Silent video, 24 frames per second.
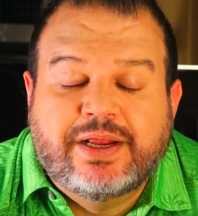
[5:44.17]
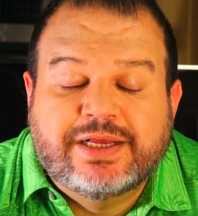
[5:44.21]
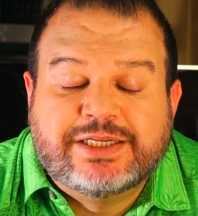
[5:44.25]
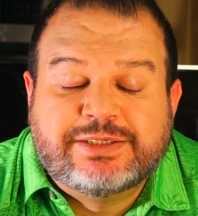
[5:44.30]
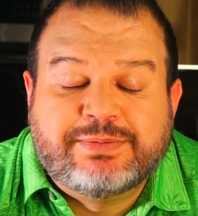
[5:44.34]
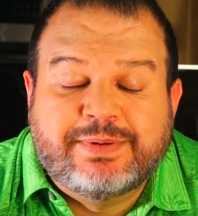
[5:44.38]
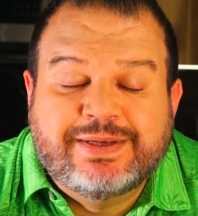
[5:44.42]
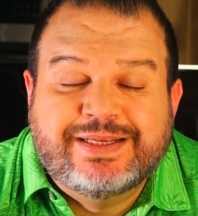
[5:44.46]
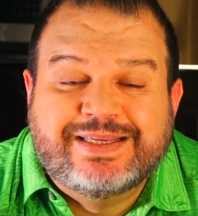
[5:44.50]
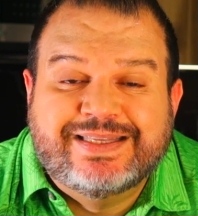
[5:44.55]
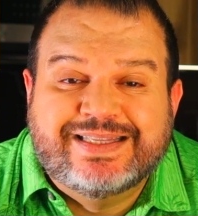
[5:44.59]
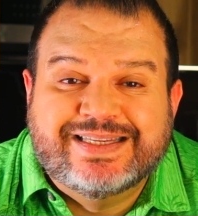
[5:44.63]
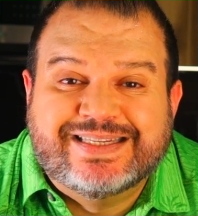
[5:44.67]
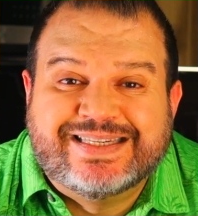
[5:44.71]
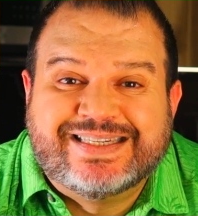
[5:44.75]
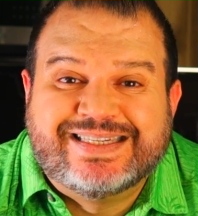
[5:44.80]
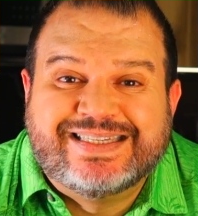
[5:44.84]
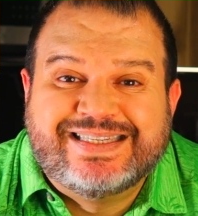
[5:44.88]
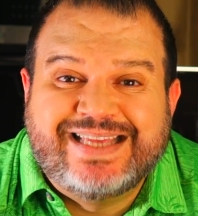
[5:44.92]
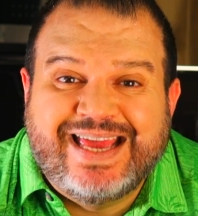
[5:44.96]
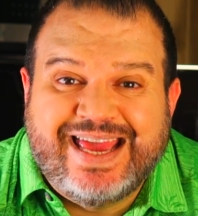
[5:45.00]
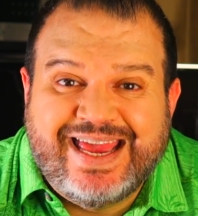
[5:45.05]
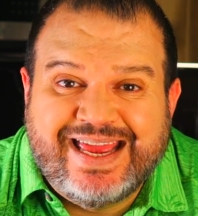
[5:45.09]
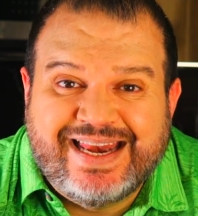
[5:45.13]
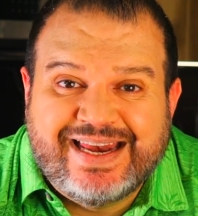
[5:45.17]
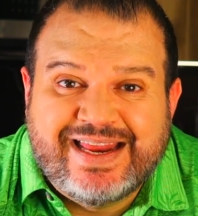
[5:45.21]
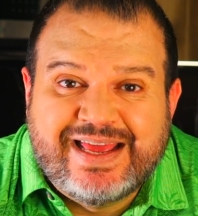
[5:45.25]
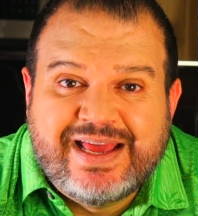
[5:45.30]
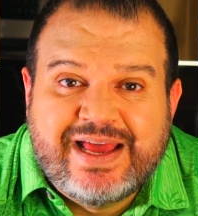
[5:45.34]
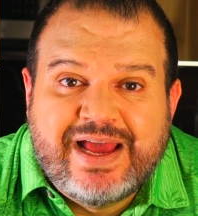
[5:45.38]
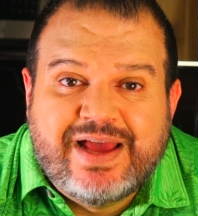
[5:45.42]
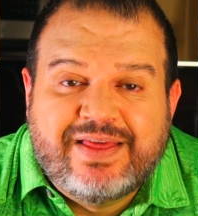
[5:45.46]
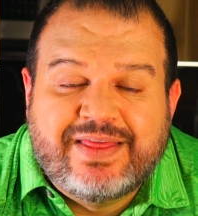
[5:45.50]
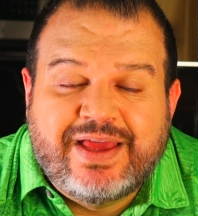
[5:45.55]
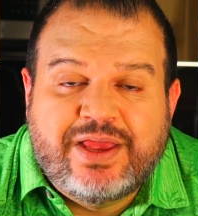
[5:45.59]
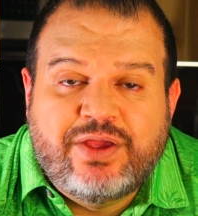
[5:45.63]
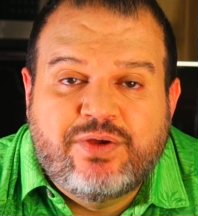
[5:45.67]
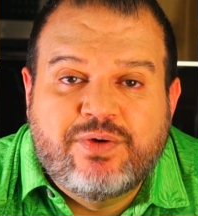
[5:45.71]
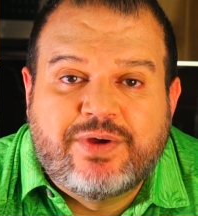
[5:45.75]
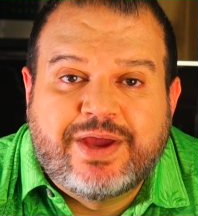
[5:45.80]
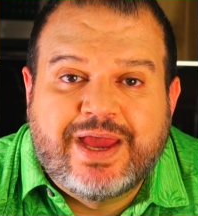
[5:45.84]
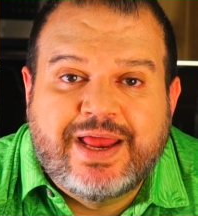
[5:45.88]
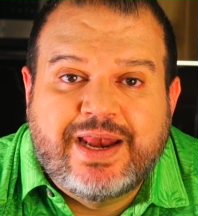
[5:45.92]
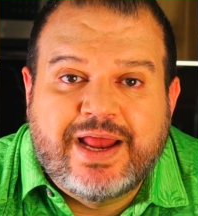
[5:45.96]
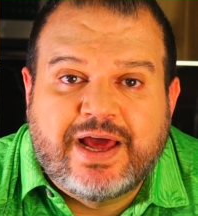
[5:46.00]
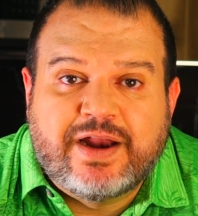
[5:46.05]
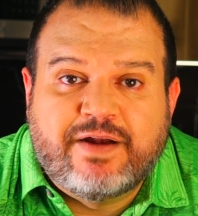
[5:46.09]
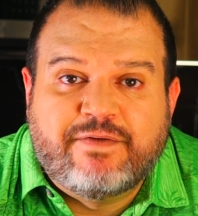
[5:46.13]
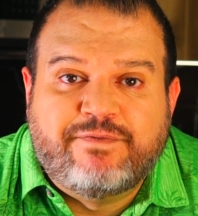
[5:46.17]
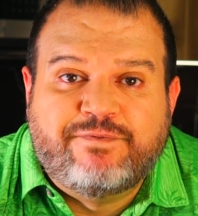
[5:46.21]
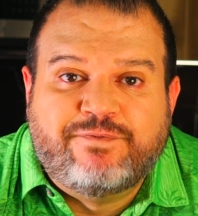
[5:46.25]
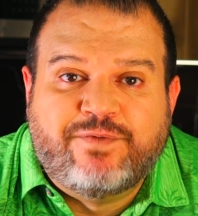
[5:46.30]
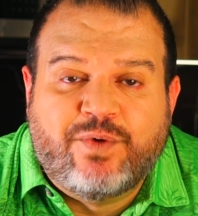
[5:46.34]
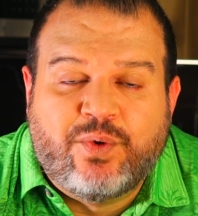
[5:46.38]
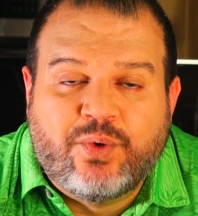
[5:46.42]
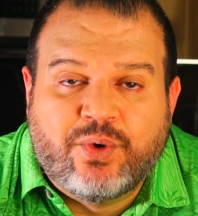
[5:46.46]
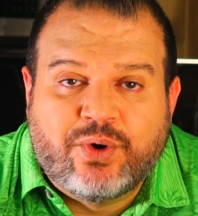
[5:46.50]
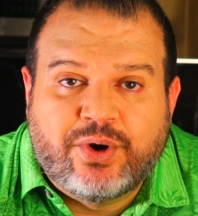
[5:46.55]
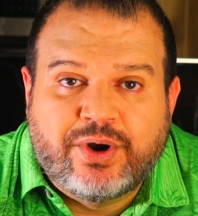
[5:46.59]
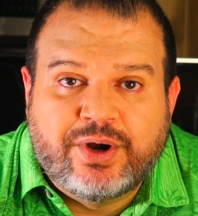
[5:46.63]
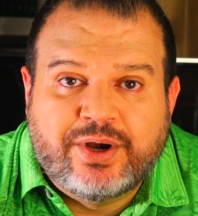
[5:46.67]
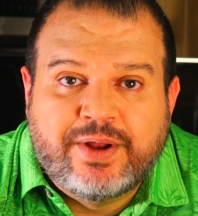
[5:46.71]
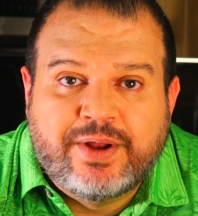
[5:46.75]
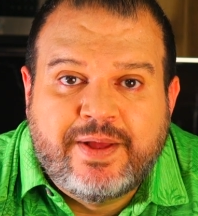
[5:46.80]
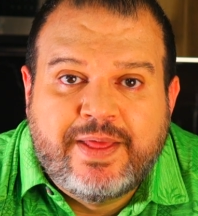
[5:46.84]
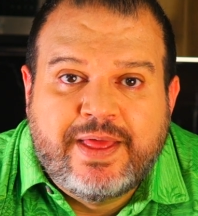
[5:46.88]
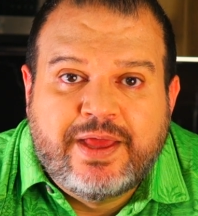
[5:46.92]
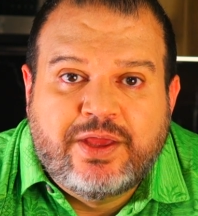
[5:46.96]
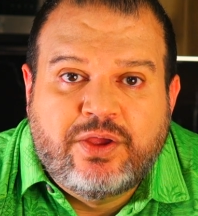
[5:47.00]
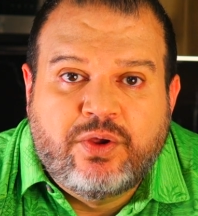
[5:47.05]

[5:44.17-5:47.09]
explain to the state that you cannot afford